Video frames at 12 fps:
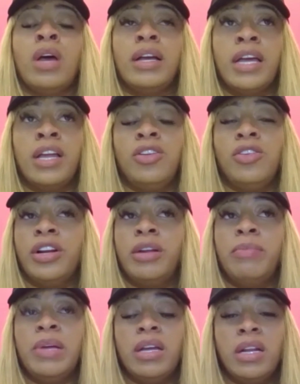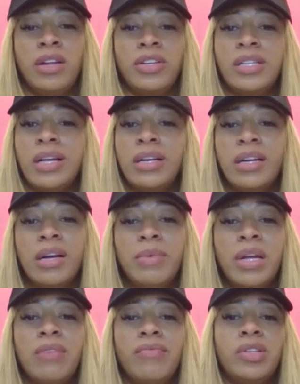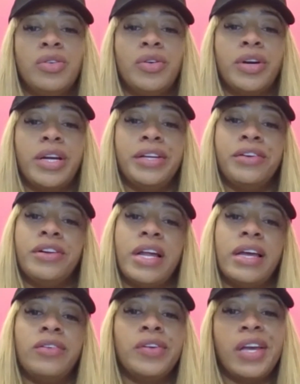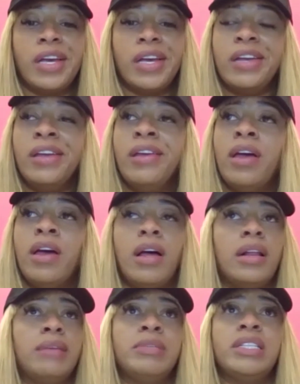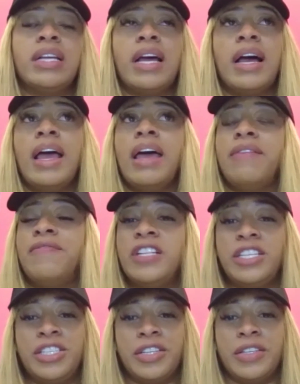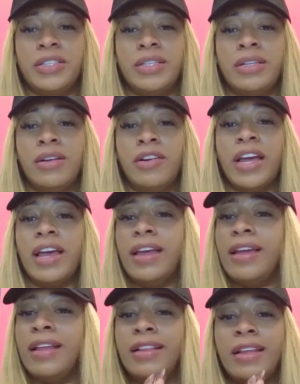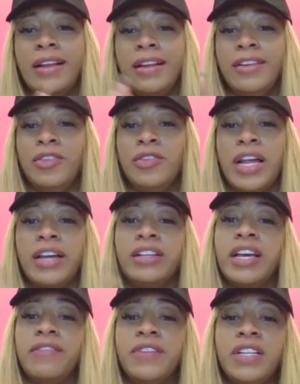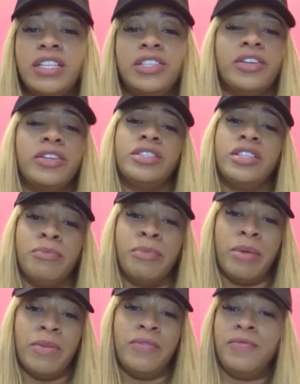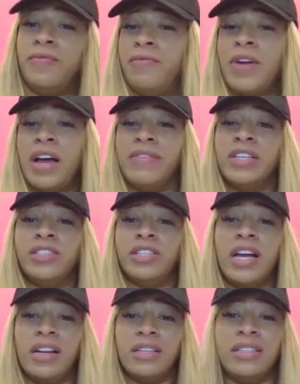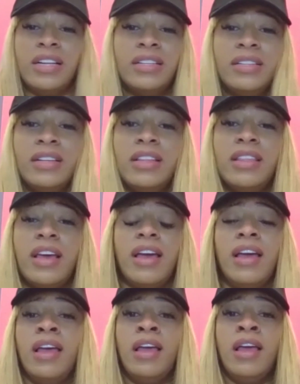again, you're in the beginning, you're setting up your inventory and you're like, okay, let me say I have 50 shirts, okay? And then you like, that 50 shirts should bring me $500, let's say that.